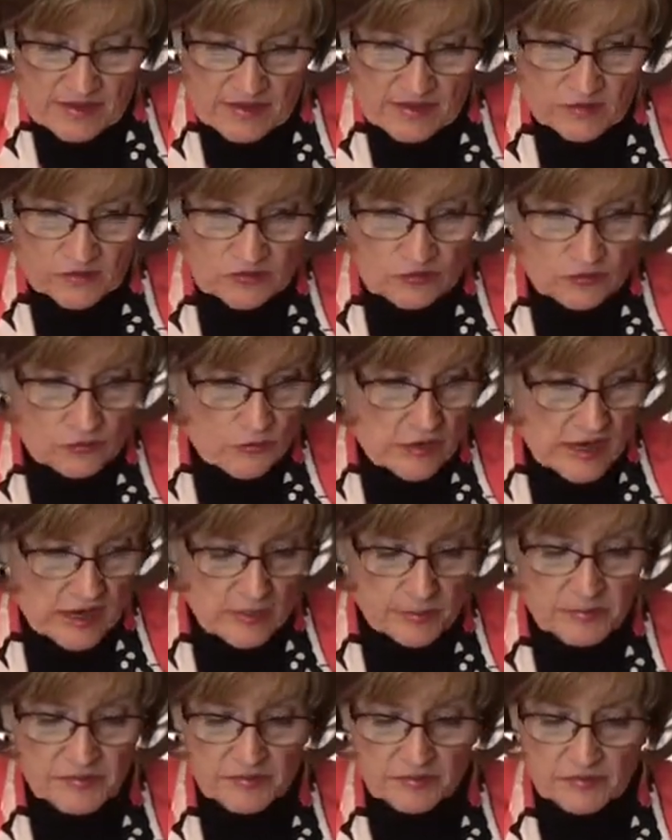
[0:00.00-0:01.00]

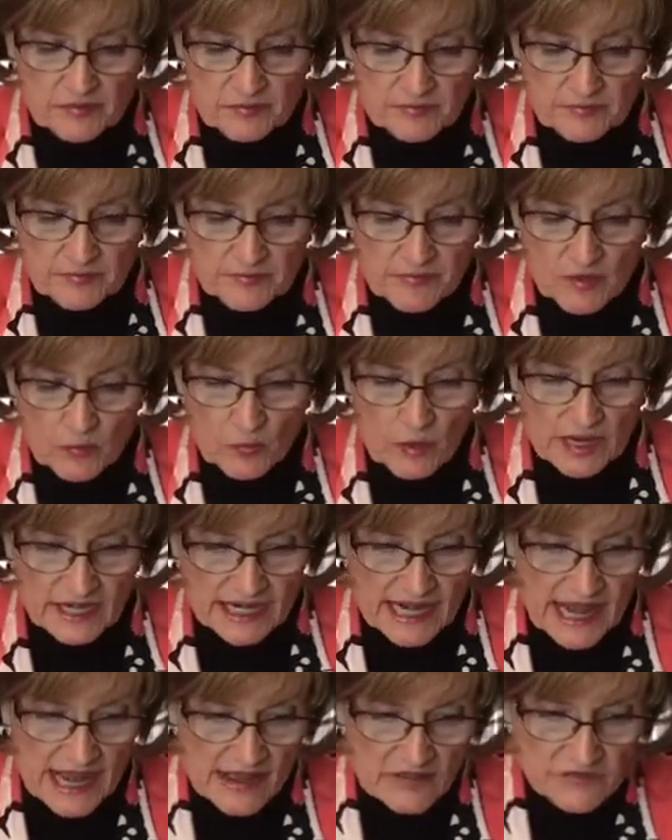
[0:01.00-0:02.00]
strips
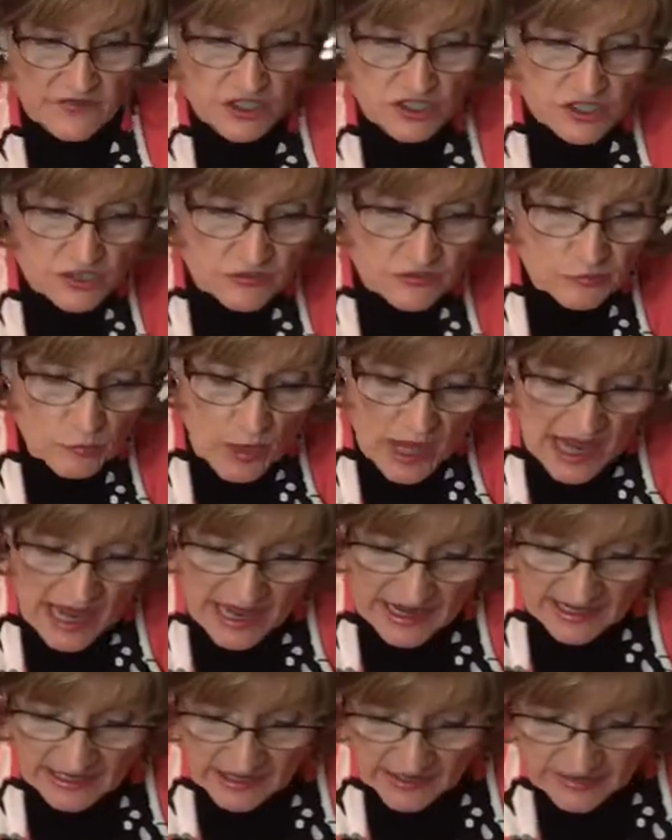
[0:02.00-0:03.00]
1.5 inches
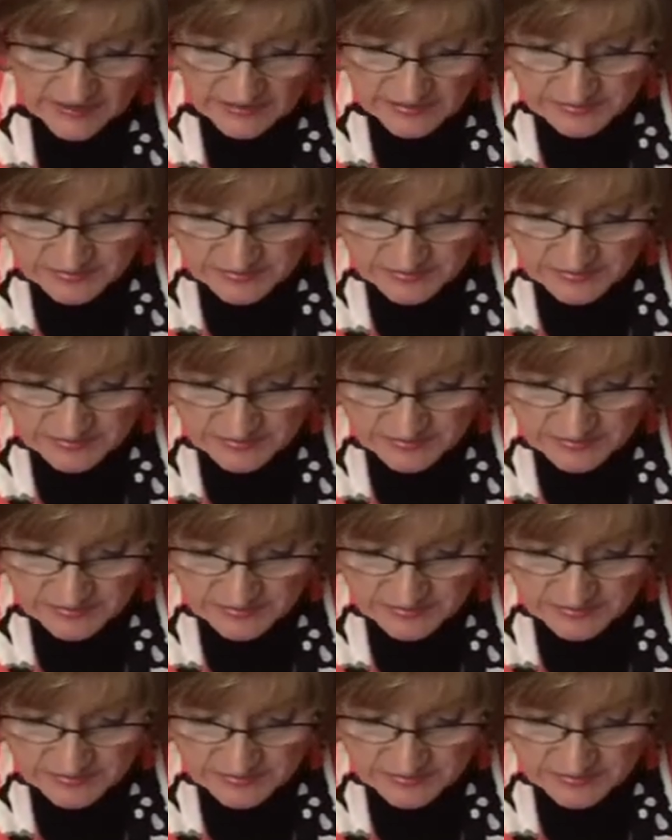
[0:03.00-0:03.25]
wide